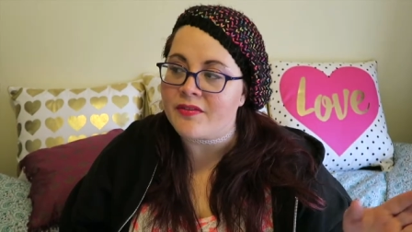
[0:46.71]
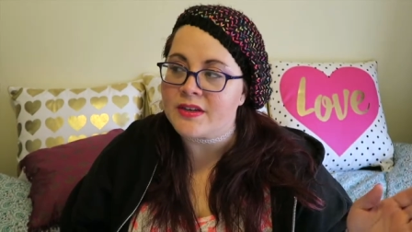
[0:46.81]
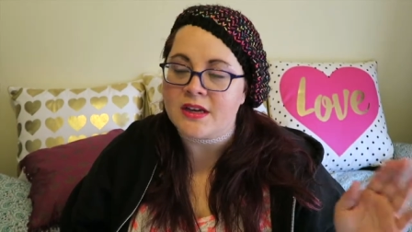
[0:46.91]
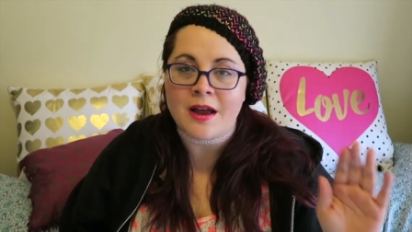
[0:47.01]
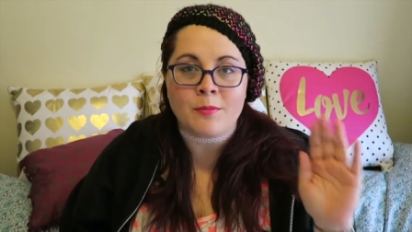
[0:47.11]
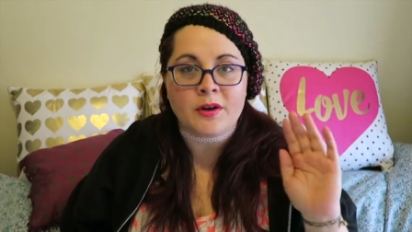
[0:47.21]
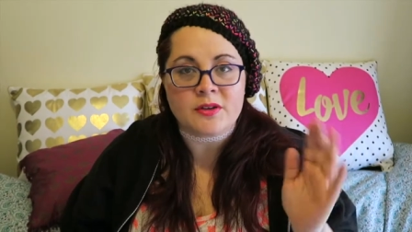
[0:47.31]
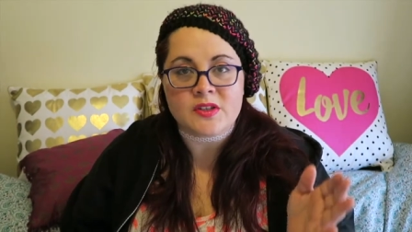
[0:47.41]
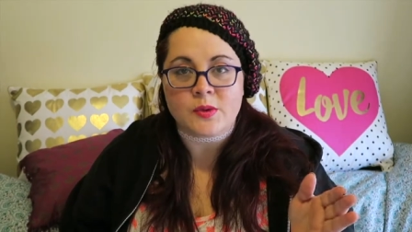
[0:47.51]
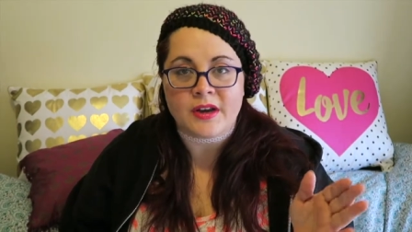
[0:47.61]
Every time
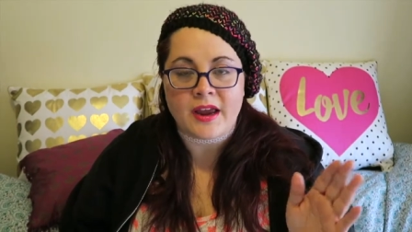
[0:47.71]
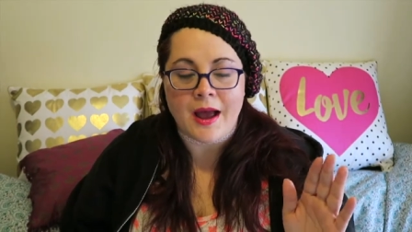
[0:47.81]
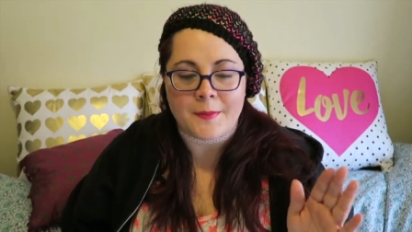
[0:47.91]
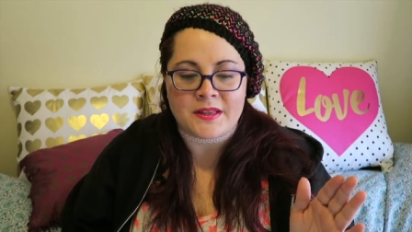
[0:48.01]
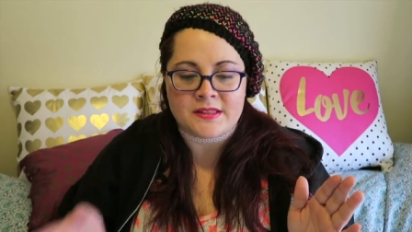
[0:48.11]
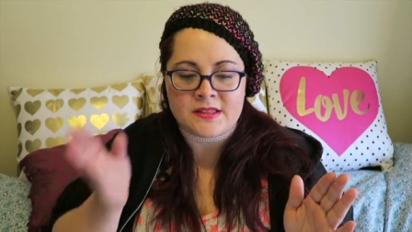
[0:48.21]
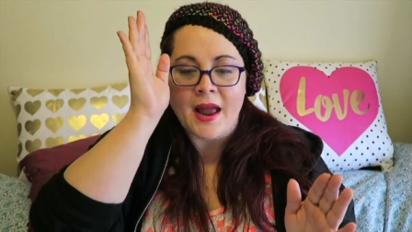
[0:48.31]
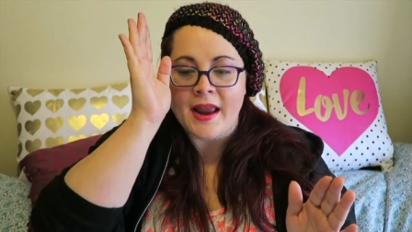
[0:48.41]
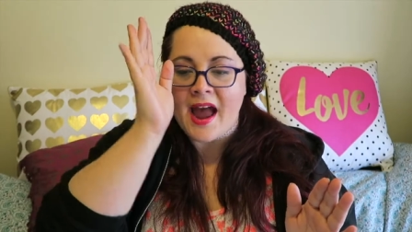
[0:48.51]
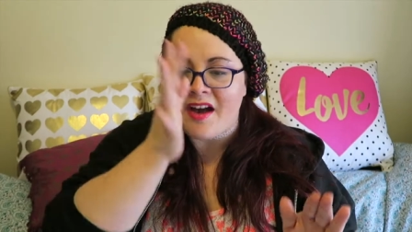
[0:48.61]
record store day happens,
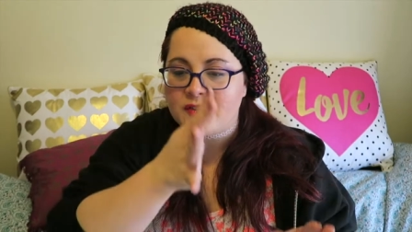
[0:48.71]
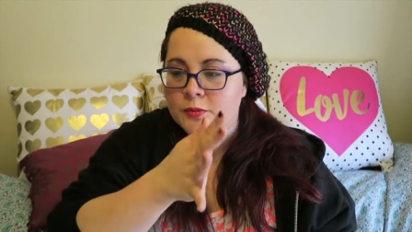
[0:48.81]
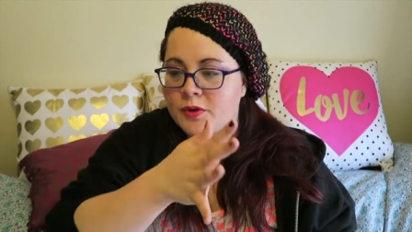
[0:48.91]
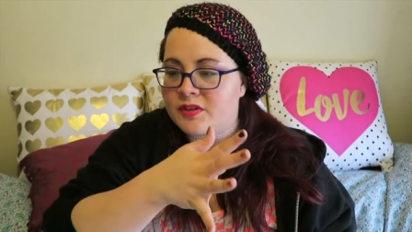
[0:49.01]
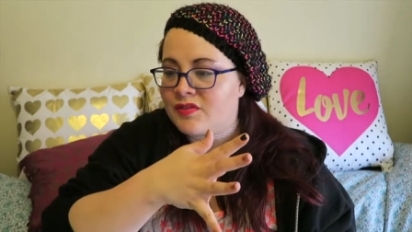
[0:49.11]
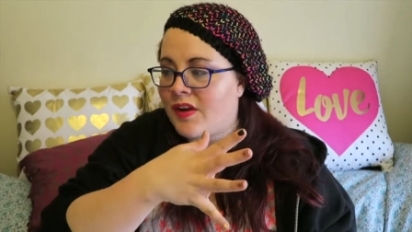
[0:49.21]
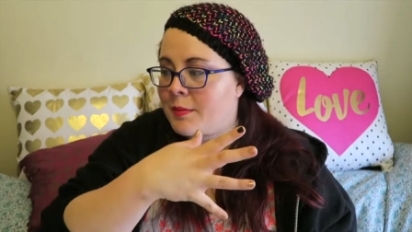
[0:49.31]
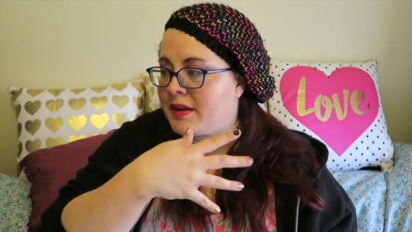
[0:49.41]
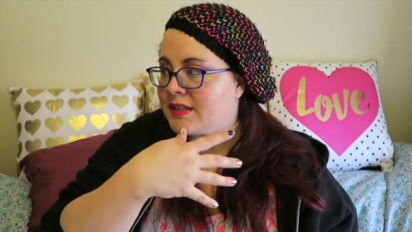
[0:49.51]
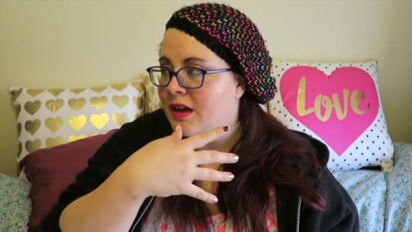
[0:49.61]
I afterwards
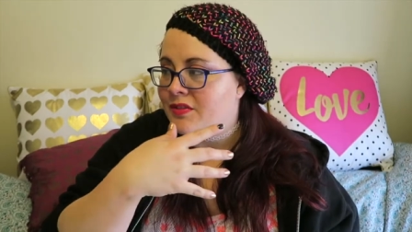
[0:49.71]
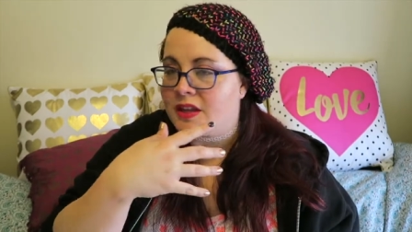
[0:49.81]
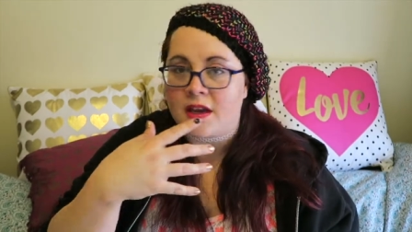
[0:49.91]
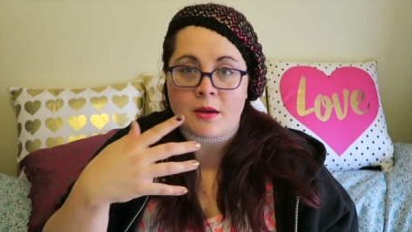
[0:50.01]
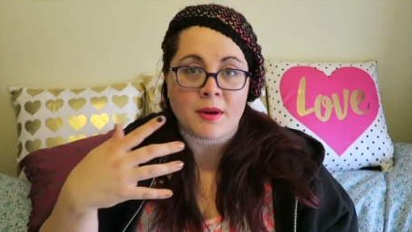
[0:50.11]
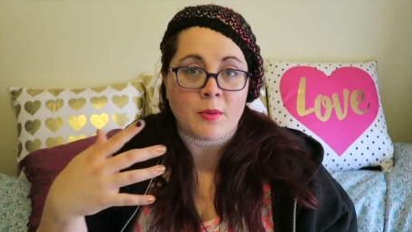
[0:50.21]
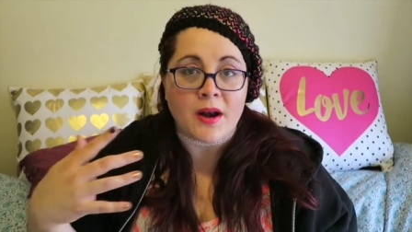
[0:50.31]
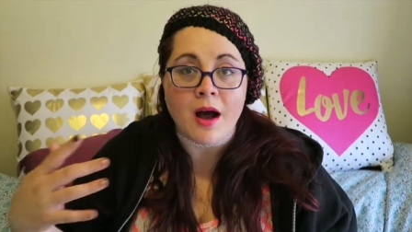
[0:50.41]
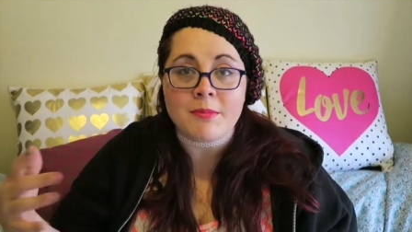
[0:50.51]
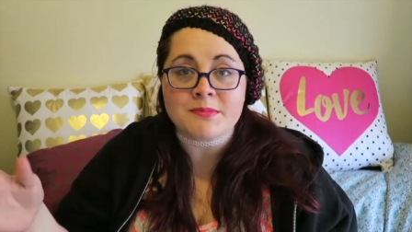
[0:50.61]
find myself thinking about
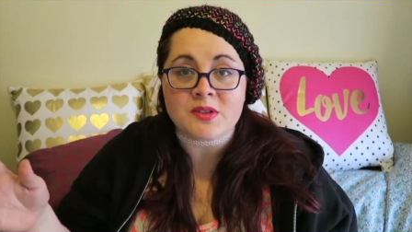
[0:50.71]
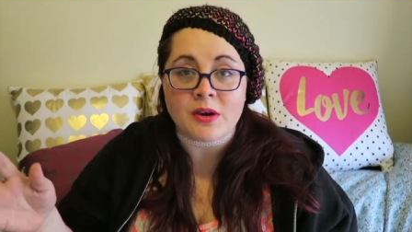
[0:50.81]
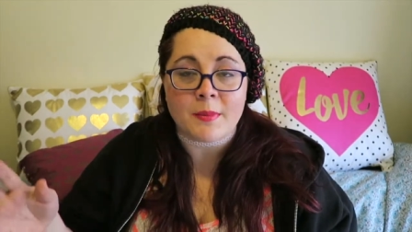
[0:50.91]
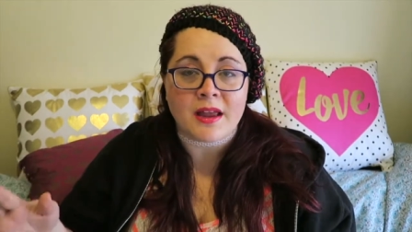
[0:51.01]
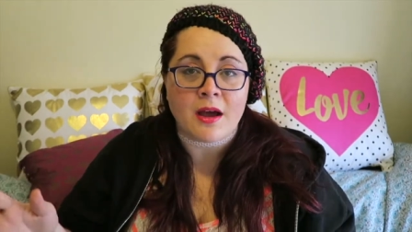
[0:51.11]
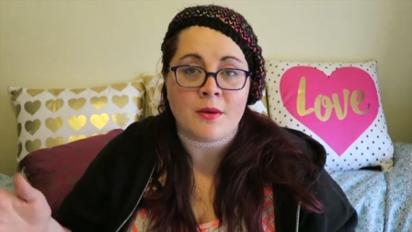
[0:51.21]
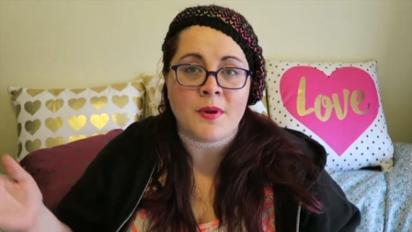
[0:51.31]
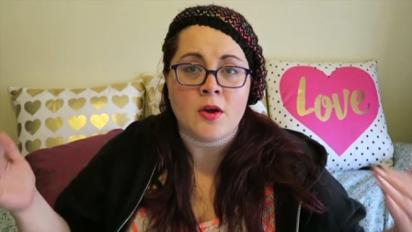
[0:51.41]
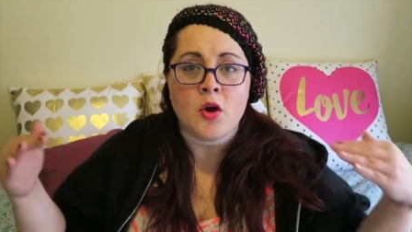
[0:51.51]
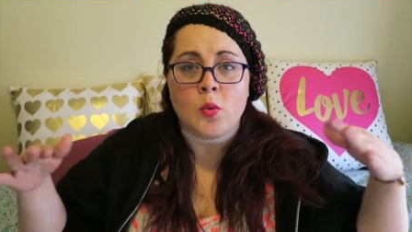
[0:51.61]
what albums are coming out,
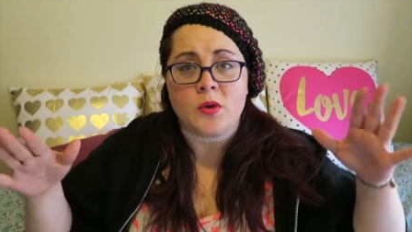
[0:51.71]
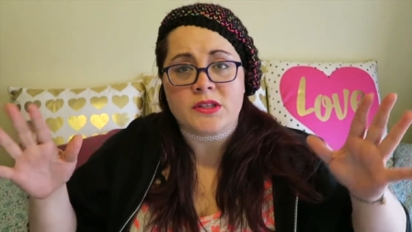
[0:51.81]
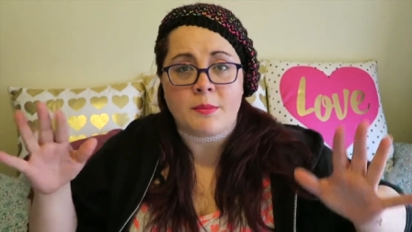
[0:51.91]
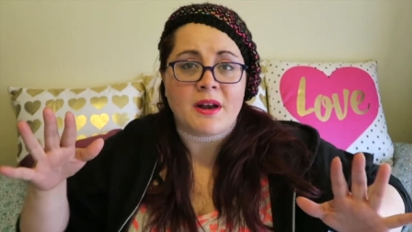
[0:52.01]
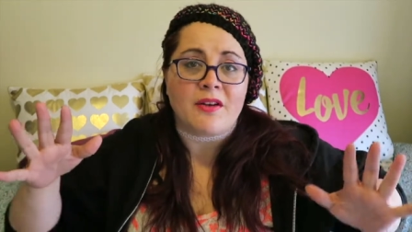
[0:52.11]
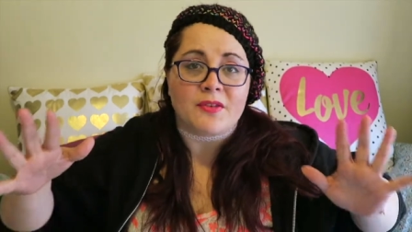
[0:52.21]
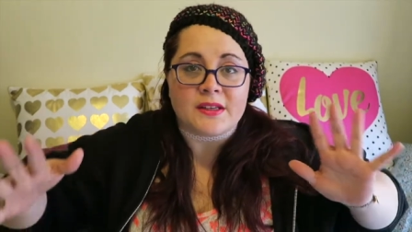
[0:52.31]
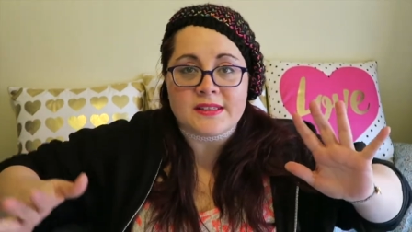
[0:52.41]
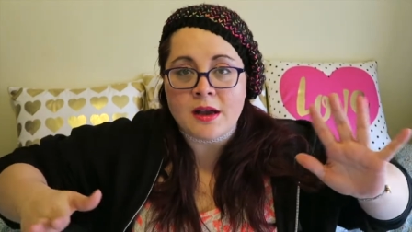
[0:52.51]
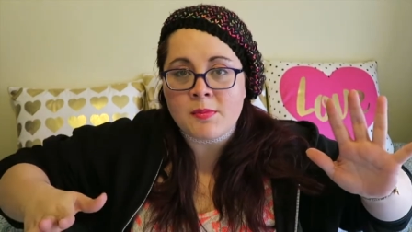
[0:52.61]
what's coming out for
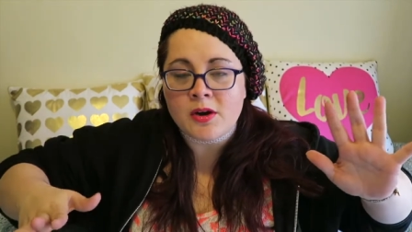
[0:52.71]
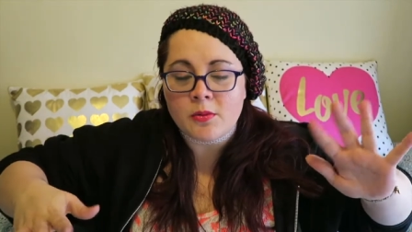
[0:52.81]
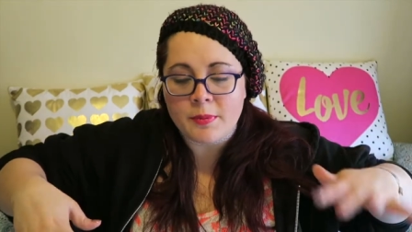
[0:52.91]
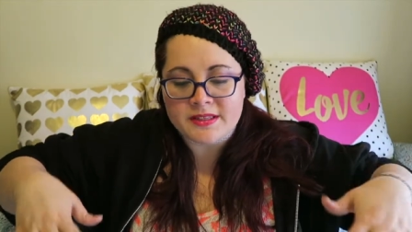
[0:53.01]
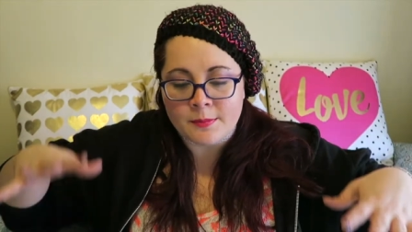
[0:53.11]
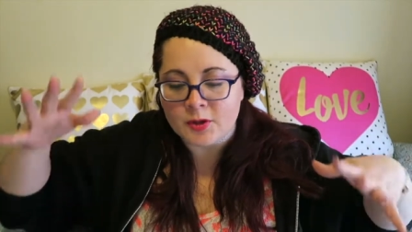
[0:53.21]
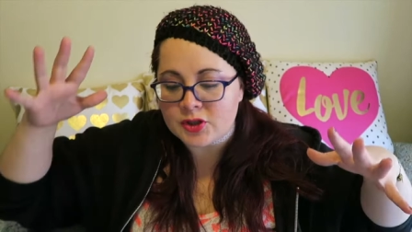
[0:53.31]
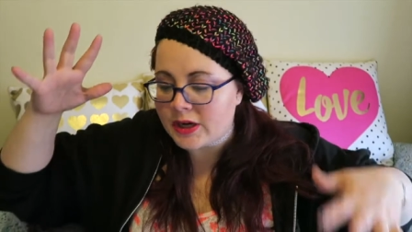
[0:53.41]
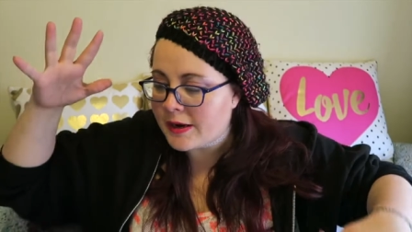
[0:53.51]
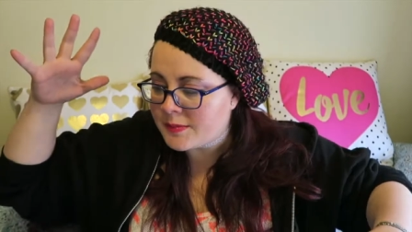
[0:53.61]
the summer, what my summer
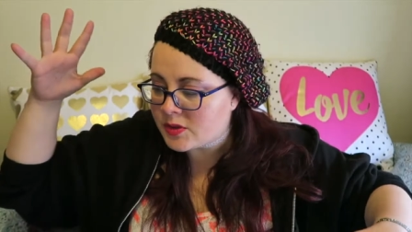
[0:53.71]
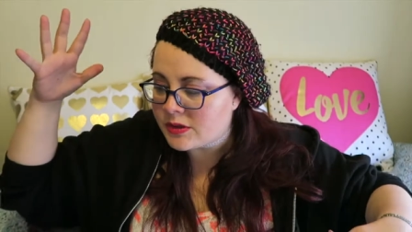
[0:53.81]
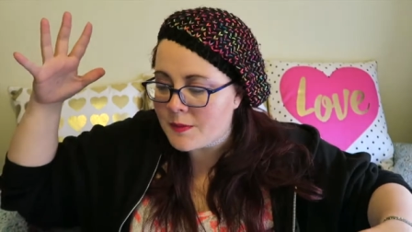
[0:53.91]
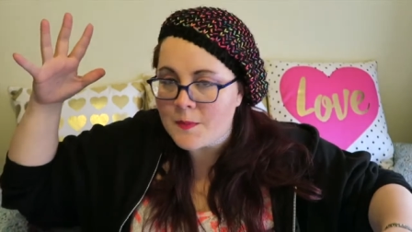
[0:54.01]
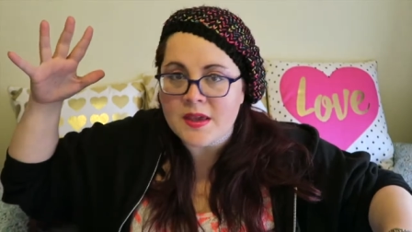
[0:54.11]
jams are gonna